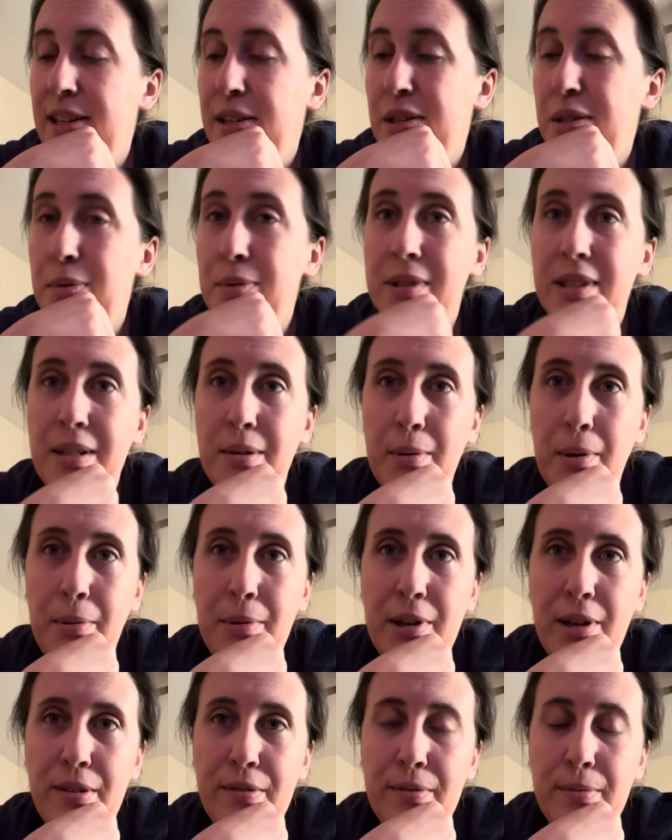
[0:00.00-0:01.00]
we'll see where we
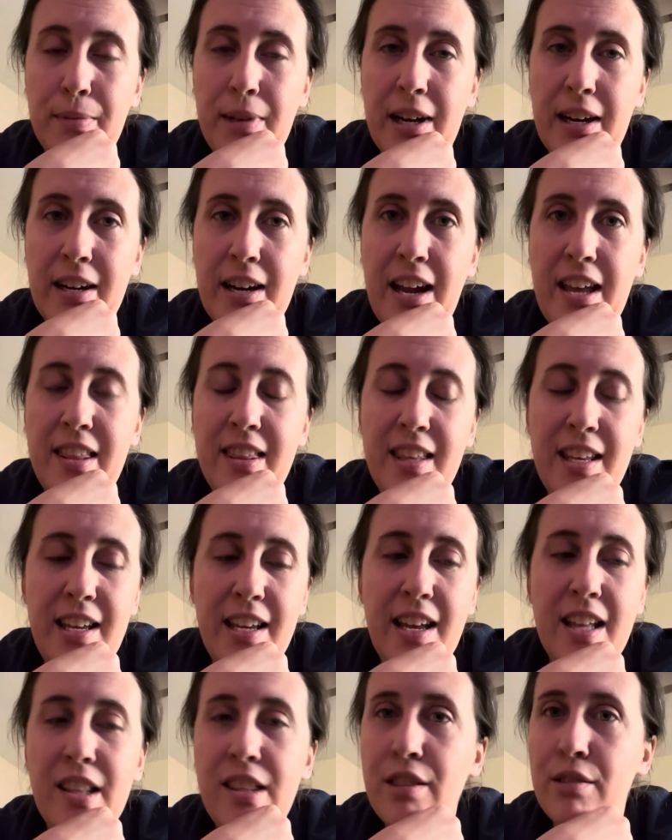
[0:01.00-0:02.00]
go from there. I think
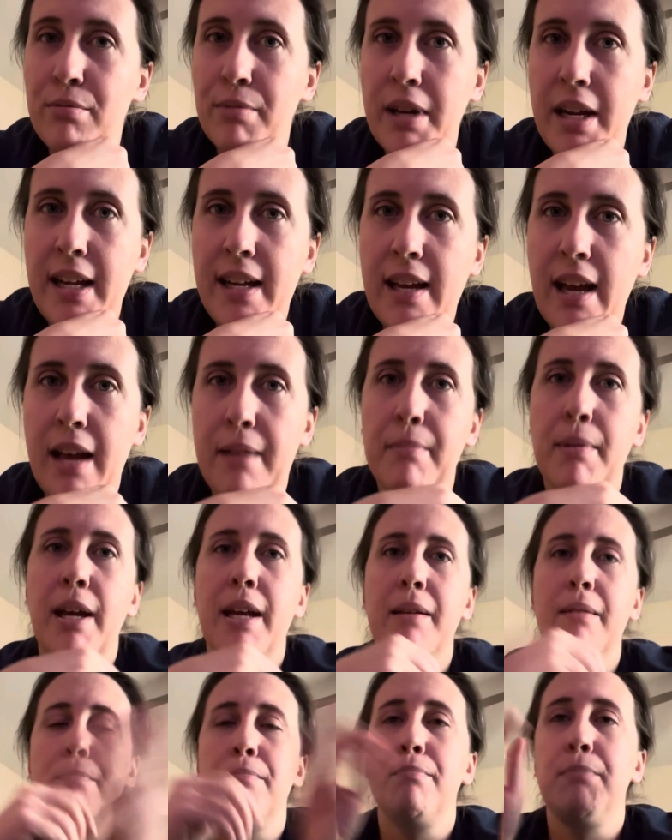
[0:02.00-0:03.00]
at 3 I might